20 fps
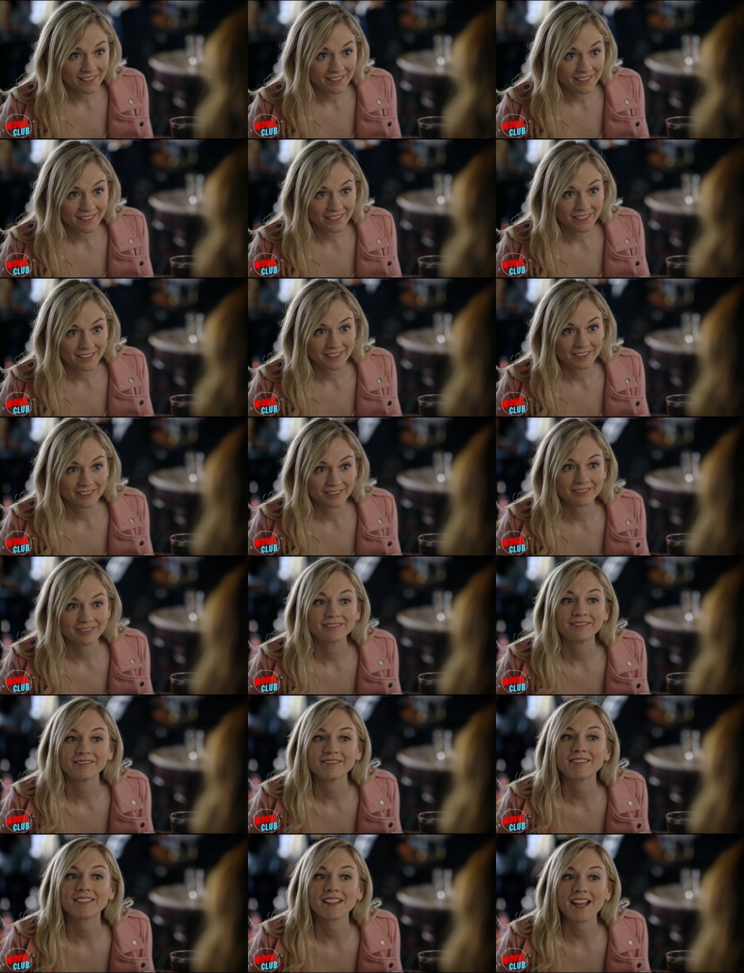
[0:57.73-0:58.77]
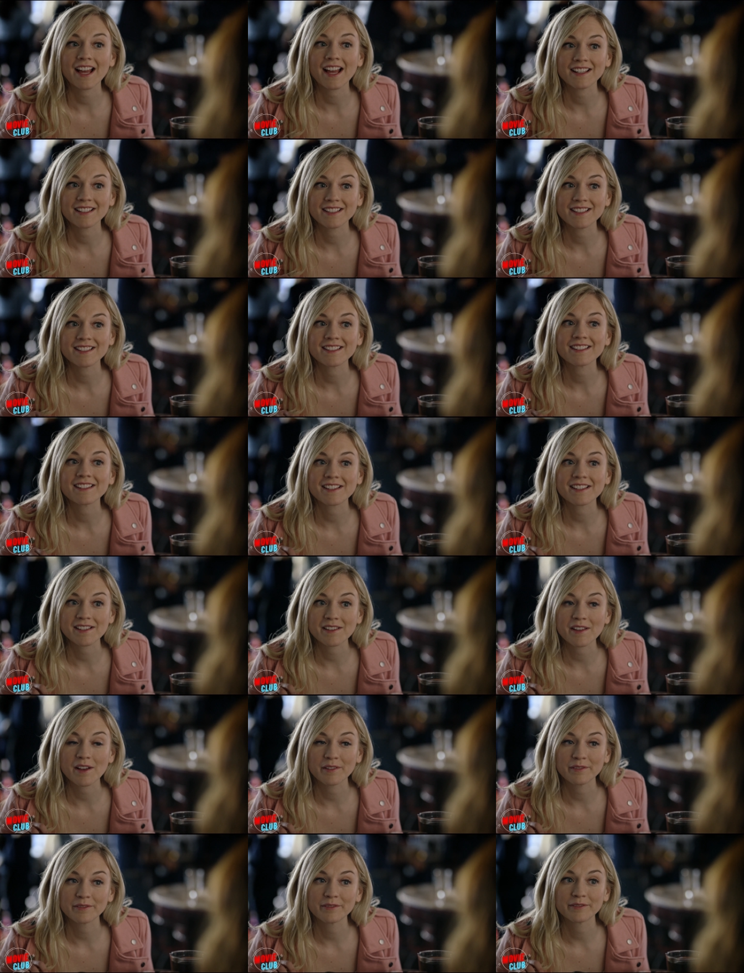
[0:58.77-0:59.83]
Laurel says it's definitely true
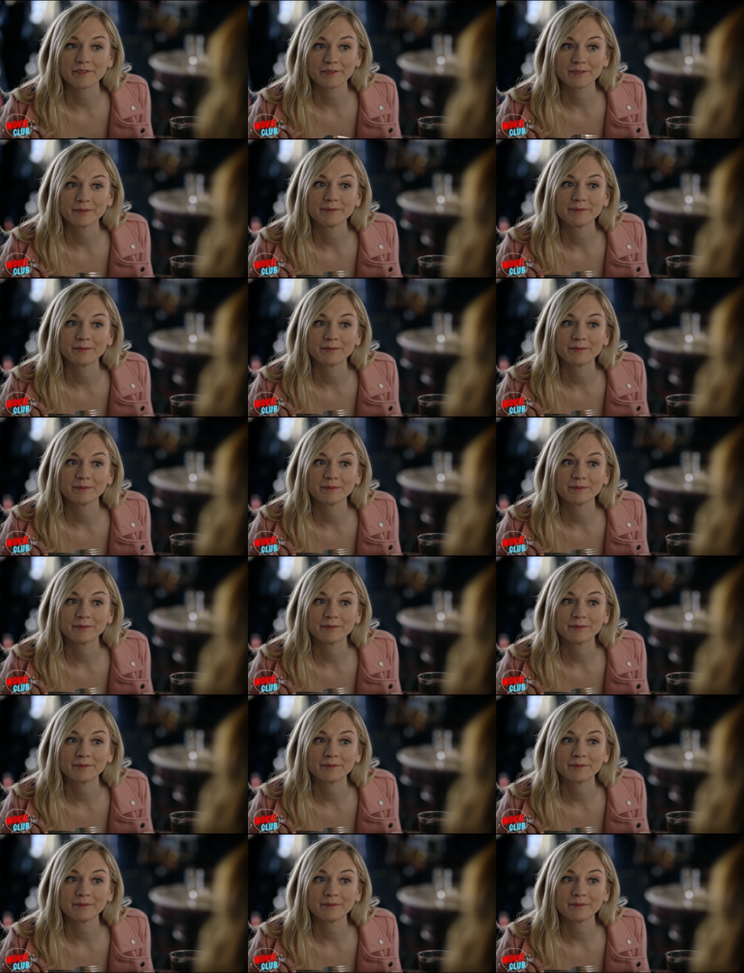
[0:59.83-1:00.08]
love.